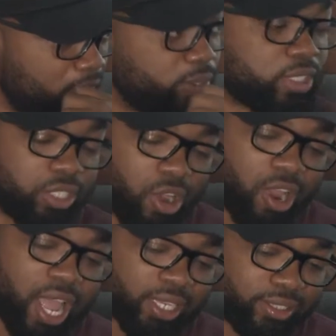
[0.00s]
Oh, he was in a car
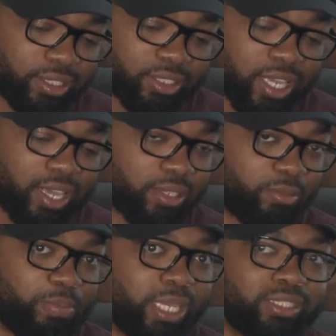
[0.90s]
accident, yeah.
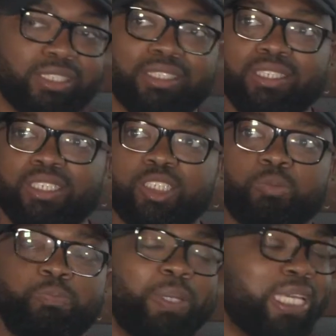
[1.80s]
Basically
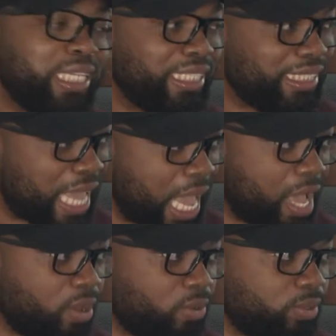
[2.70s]
speeding
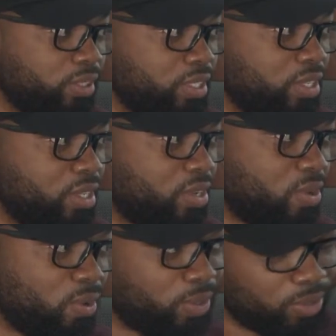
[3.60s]
down
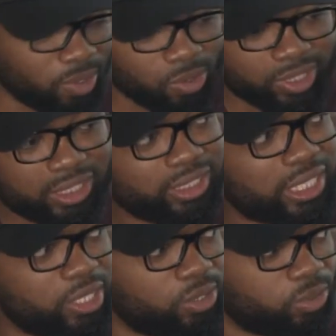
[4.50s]
on this
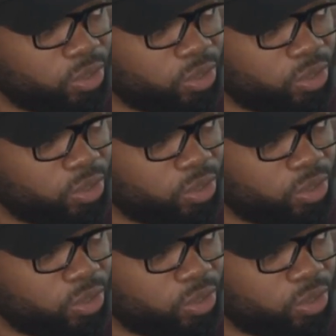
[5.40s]
hill,